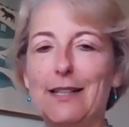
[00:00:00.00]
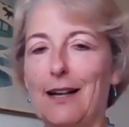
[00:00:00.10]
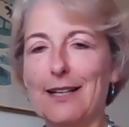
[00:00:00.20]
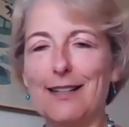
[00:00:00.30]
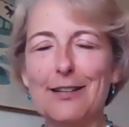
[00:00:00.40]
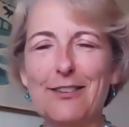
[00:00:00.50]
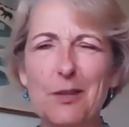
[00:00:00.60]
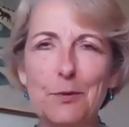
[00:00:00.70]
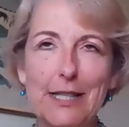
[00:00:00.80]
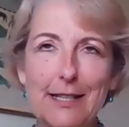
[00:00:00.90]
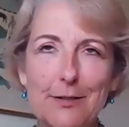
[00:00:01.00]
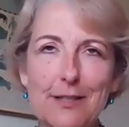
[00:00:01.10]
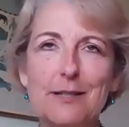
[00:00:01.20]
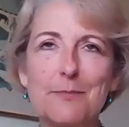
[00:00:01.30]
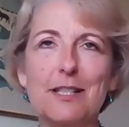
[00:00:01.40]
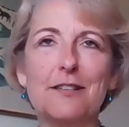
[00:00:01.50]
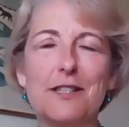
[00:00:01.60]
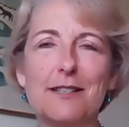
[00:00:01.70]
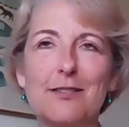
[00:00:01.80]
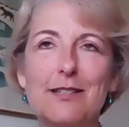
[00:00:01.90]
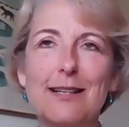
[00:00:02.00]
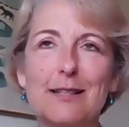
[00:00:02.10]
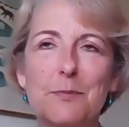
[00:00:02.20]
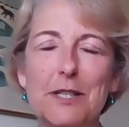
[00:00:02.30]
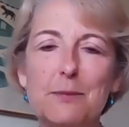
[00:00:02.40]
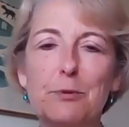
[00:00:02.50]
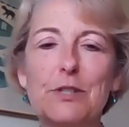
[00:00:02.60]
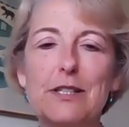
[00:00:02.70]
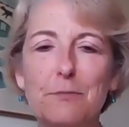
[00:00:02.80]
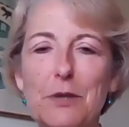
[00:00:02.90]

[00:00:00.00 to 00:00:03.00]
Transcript: I don't like the word ecosystem services because it sounds a bit exploitative,